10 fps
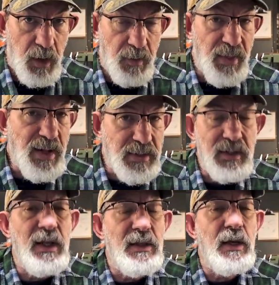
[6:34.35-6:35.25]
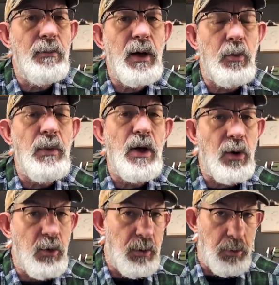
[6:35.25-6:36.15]
And that's the neat thing about
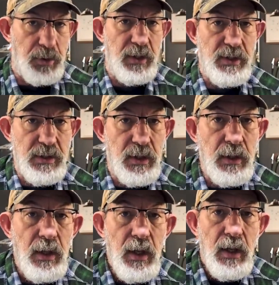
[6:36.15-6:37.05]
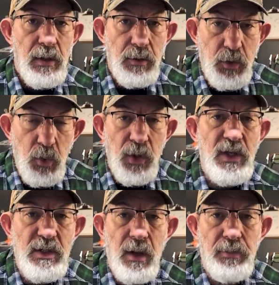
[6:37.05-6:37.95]
model railroading, isn't it?
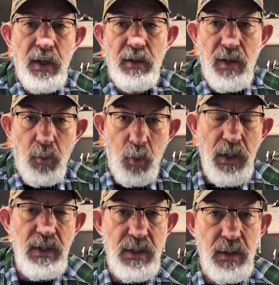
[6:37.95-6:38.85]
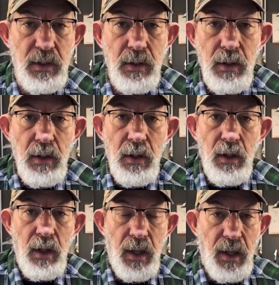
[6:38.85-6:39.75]
Doing something that we did
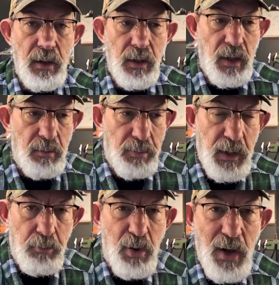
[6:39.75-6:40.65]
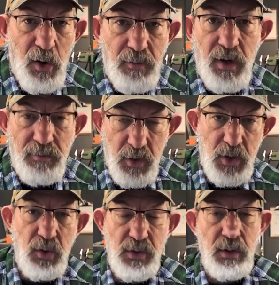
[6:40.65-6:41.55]
and being proud of it enough to
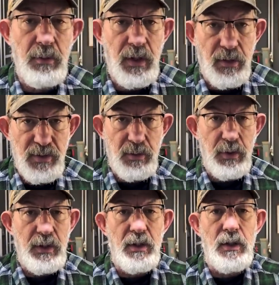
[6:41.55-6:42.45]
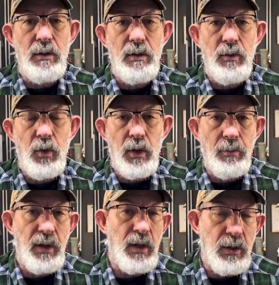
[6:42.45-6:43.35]
show somebody else that we did it, whether
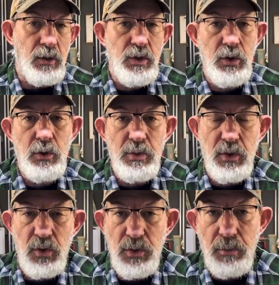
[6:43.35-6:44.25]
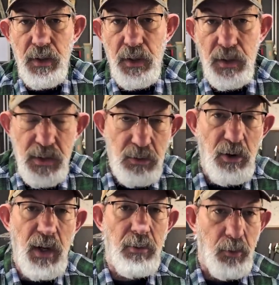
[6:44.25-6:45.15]
it be on YouTube, social media,
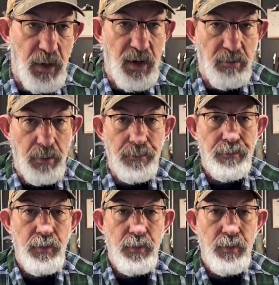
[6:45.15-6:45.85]
Instagram, or whatever.